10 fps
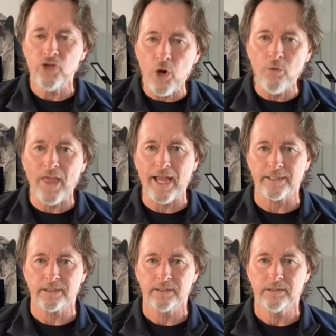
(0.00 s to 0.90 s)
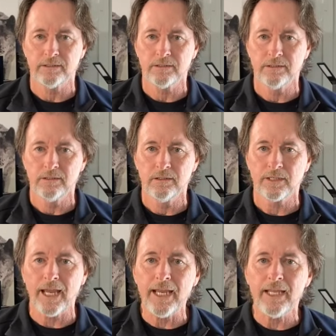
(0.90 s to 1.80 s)
Know that.
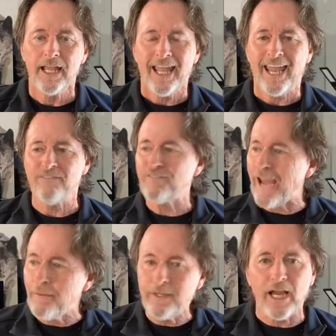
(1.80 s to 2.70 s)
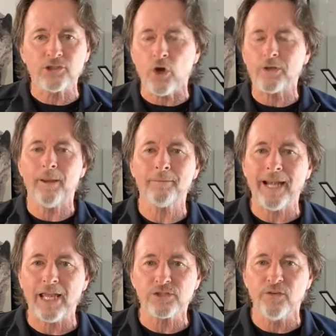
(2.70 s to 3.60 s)
Okay? And family, I talked about in
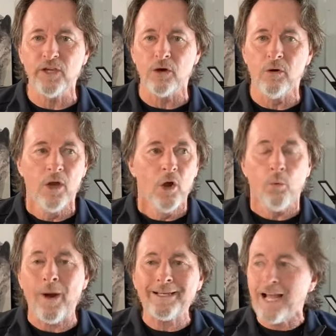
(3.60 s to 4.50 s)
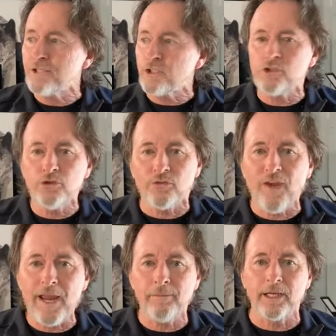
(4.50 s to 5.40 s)
my last video. What constitutes a
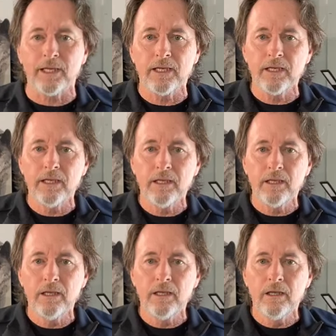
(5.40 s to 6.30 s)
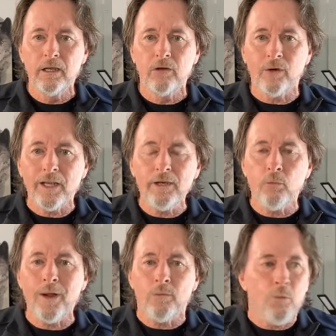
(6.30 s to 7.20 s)
family?
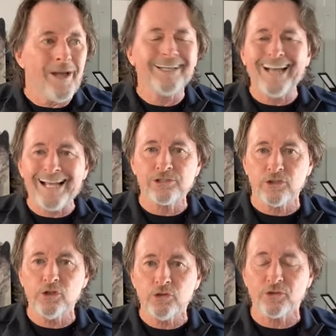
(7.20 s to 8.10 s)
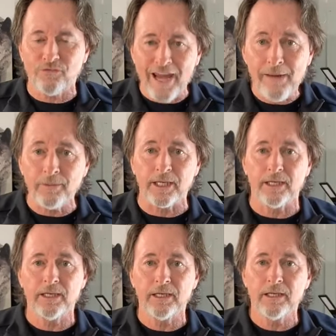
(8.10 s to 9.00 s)
Really? What constitutes a
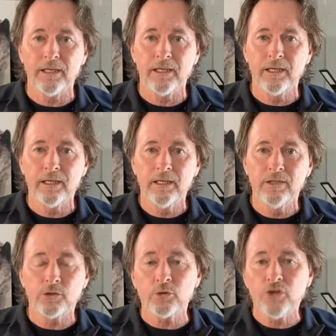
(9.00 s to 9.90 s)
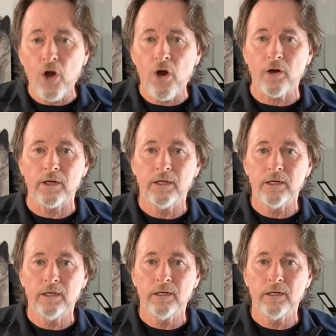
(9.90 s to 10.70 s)
family? To a dog.